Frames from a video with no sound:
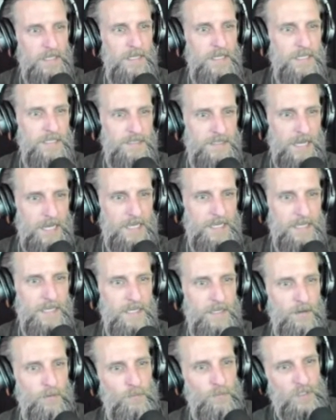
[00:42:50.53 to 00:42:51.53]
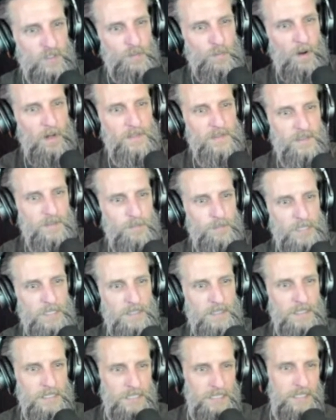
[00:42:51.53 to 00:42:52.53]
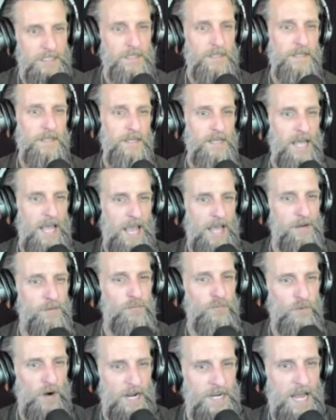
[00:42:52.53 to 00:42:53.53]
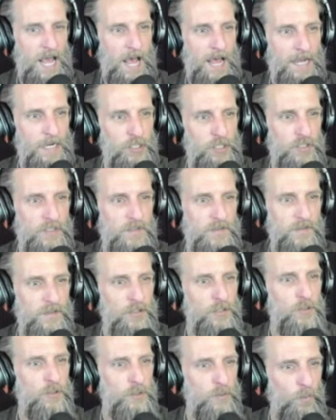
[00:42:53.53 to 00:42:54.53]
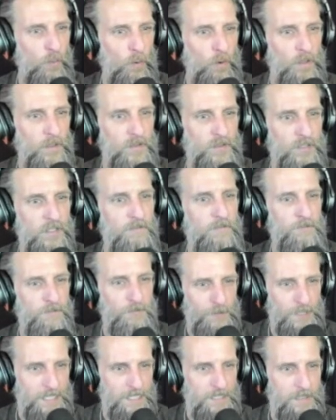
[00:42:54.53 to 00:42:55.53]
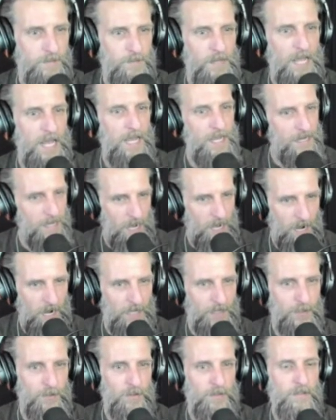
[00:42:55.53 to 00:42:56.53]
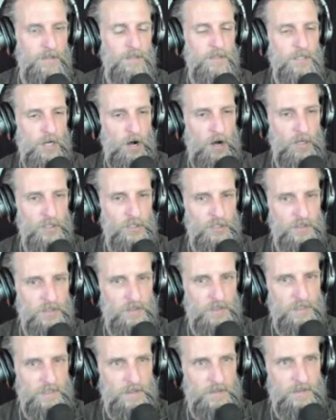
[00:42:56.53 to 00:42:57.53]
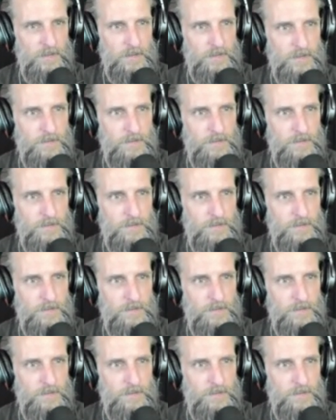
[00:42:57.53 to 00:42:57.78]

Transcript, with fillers: taking responsibility and right actions towards freedom and higher consciousness.